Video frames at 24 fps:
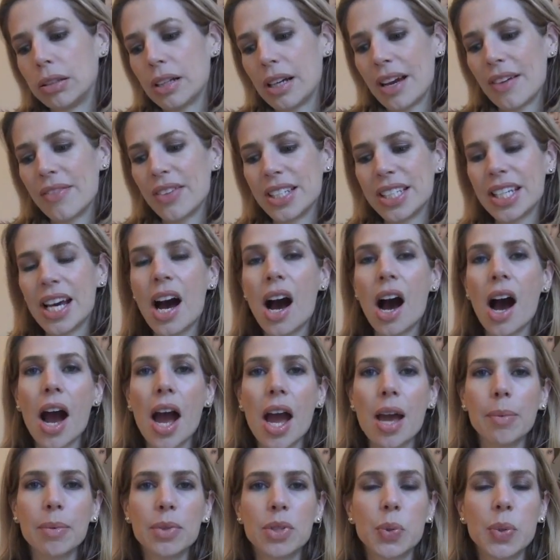I have a
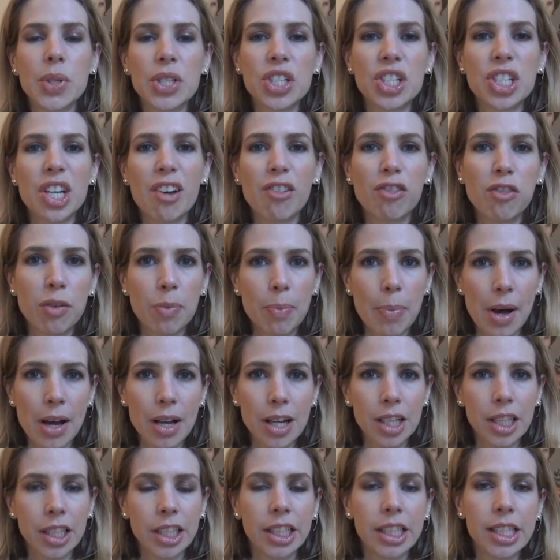tie between Jeff
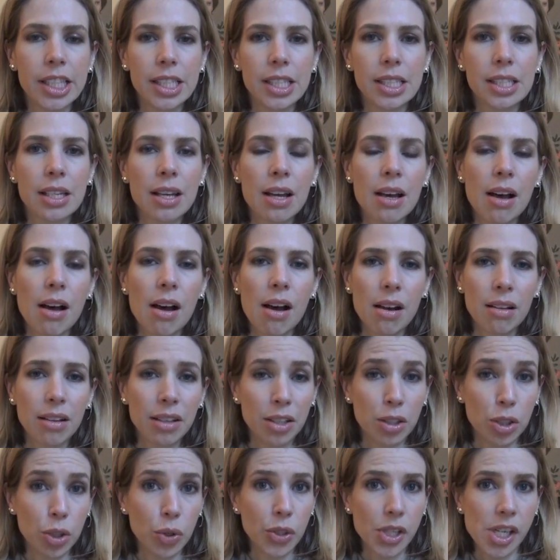Buckley's
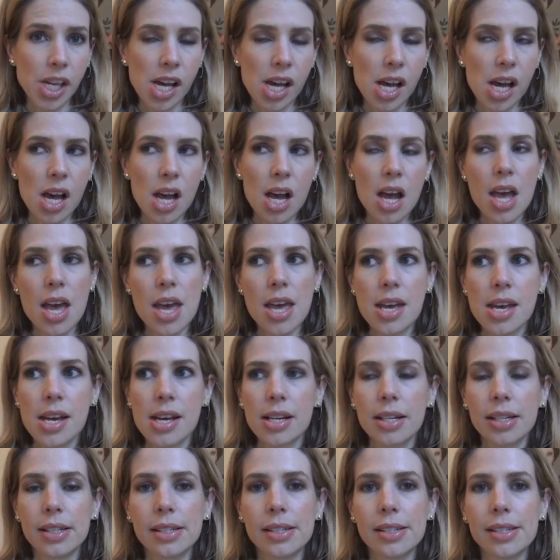Hallelujah
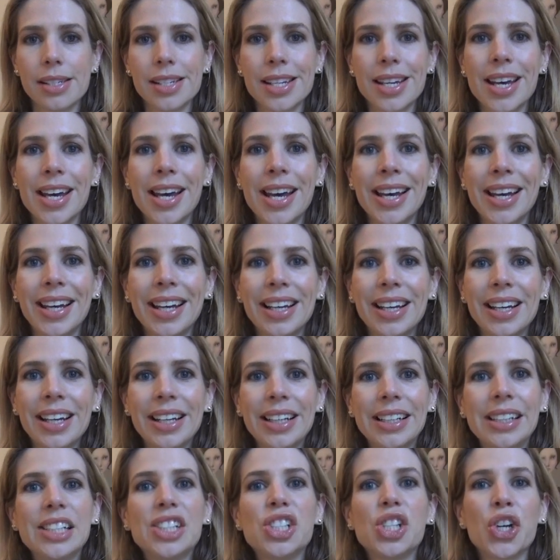and
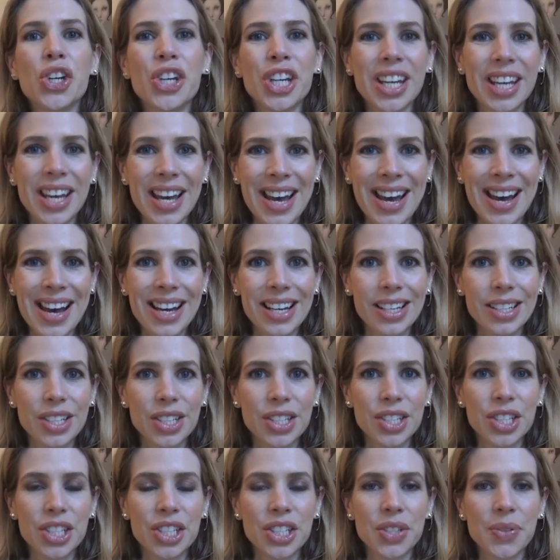Johnny
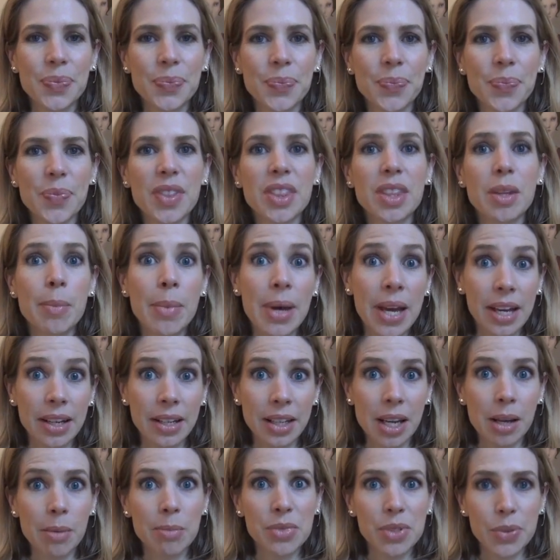Cash, The Man
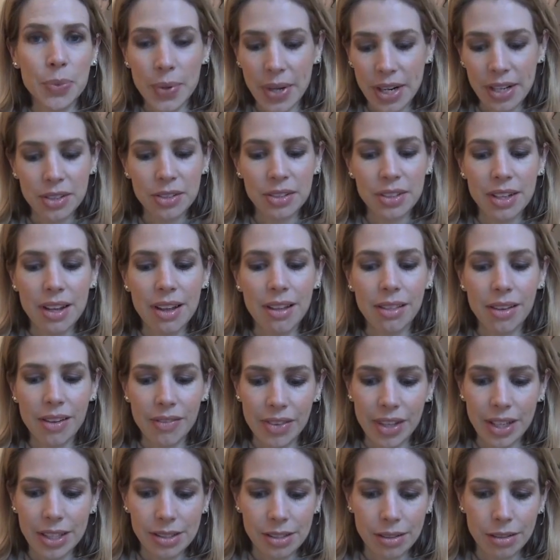Comes Around. I love
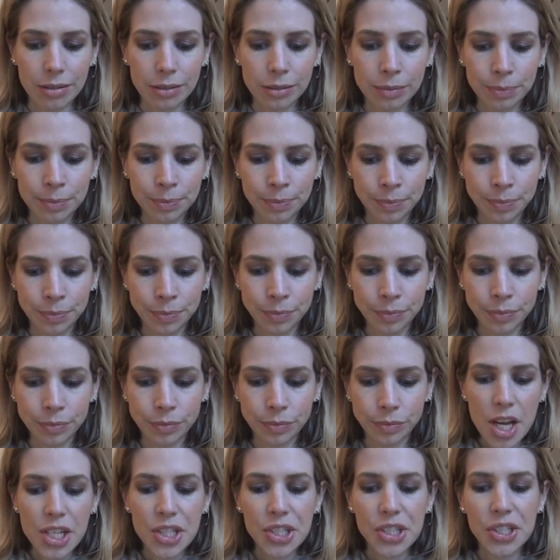that song.
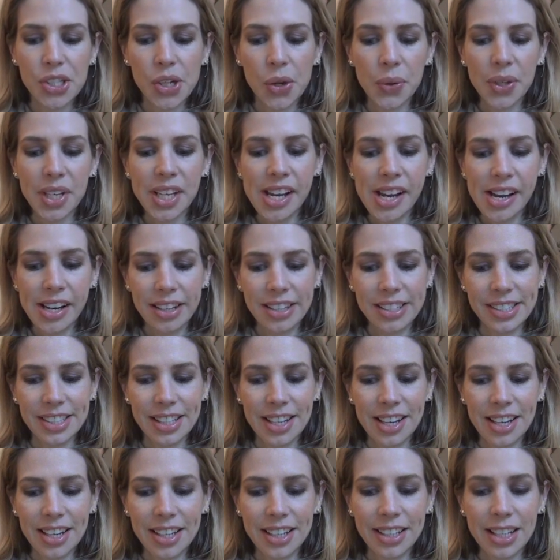Zodiac
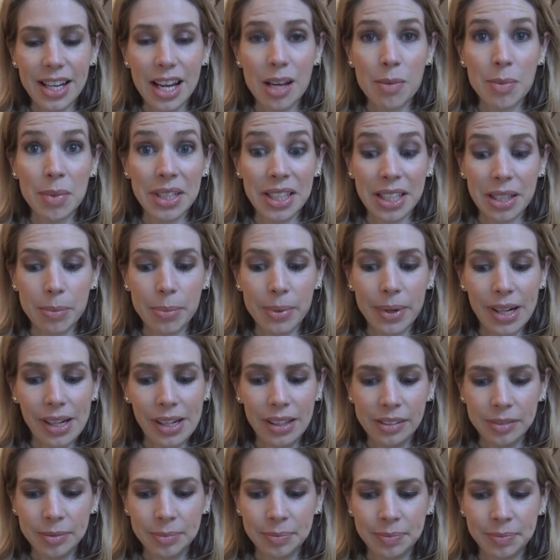sign, I'm a
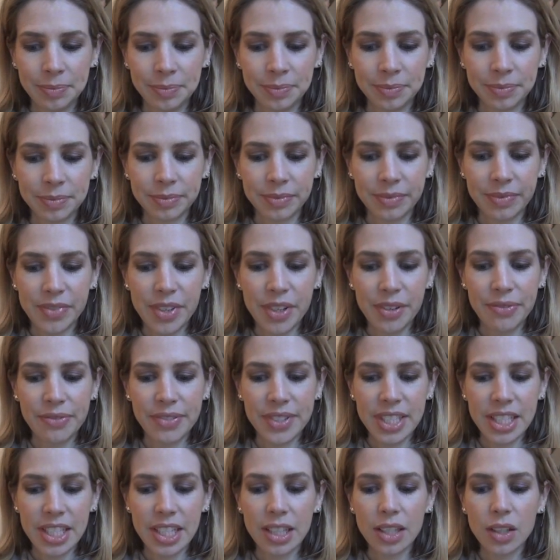Libra.
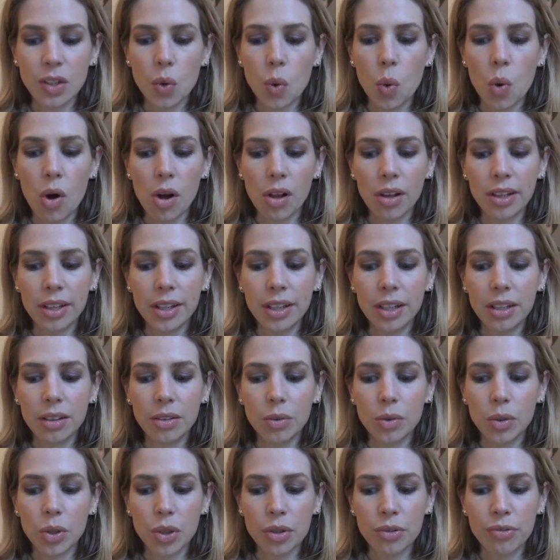15, quality you
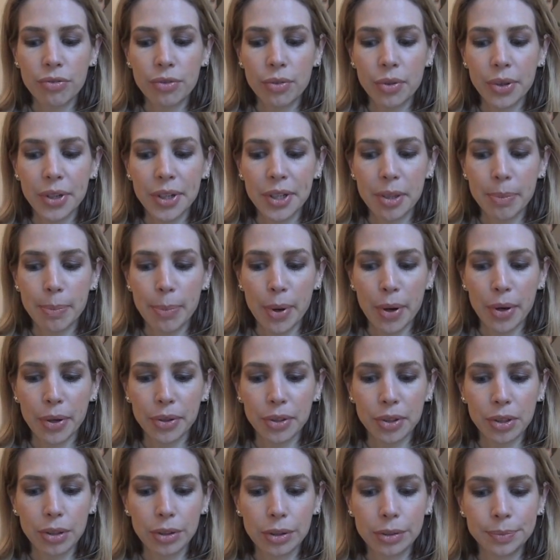look for in a
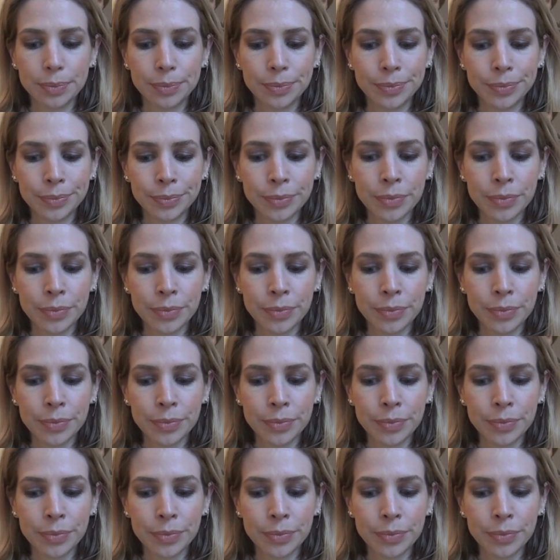partner.